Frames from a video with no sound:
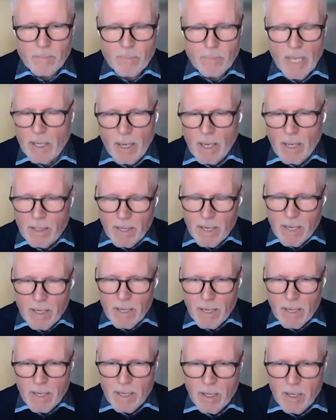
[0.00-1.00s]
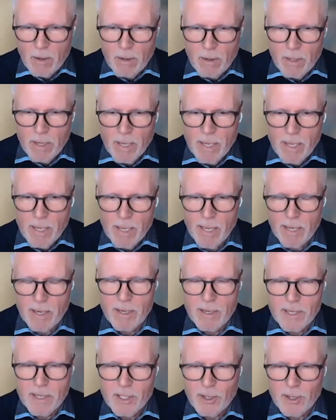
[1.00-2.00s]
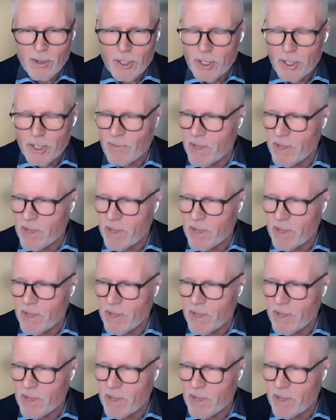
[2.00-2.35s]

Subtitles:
And the other day I had a discussion